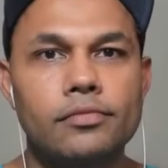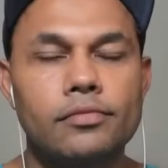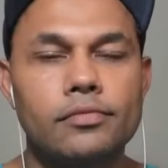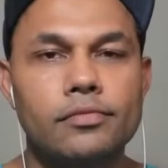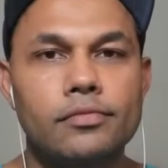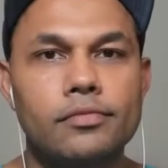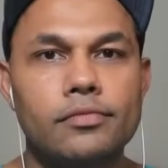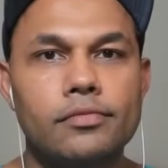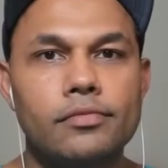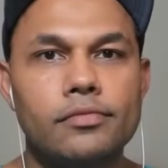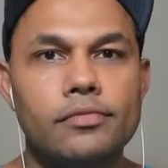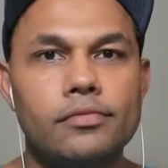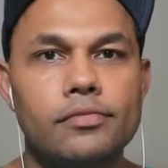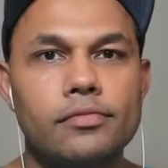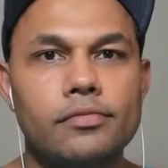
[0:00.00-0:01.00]

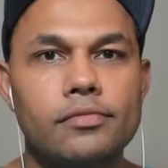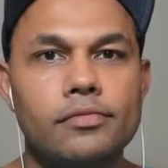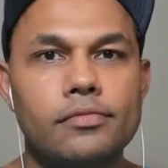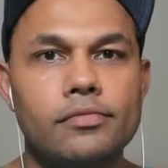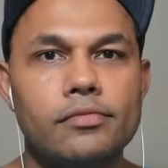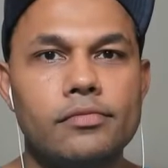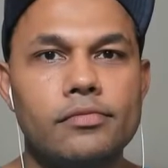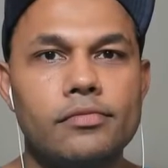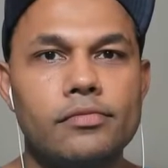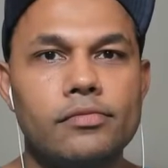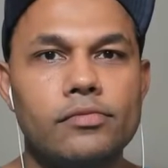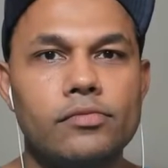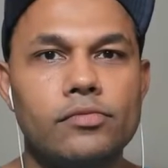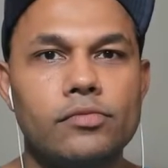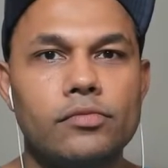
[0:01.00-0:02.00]

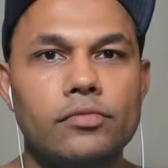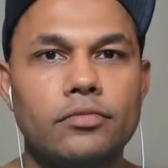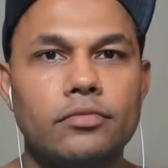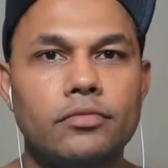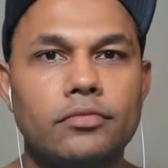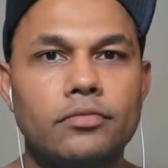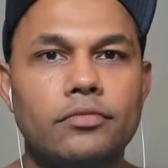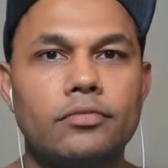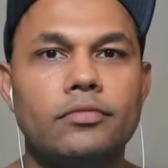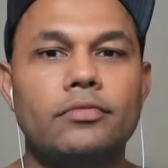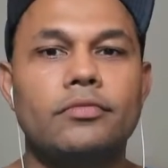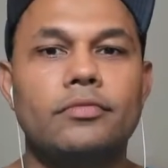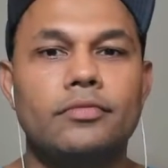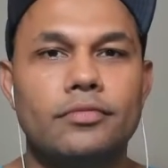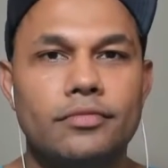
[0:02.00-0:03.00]

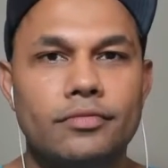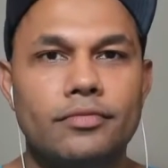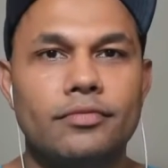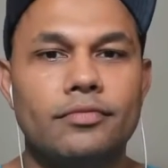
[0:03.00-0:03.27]
(not speaking)